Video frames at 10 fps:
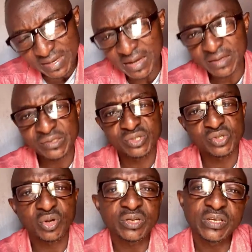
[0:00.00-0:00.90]
that are
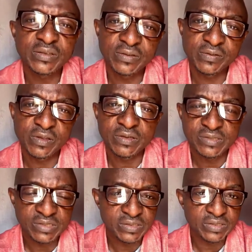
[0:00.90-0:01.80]
installing the
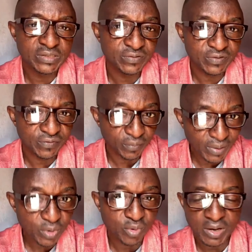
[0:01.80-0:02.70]
CCTV for
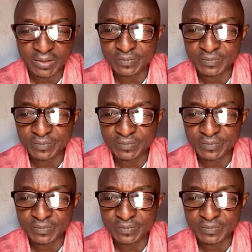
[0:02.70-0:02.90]
Marwa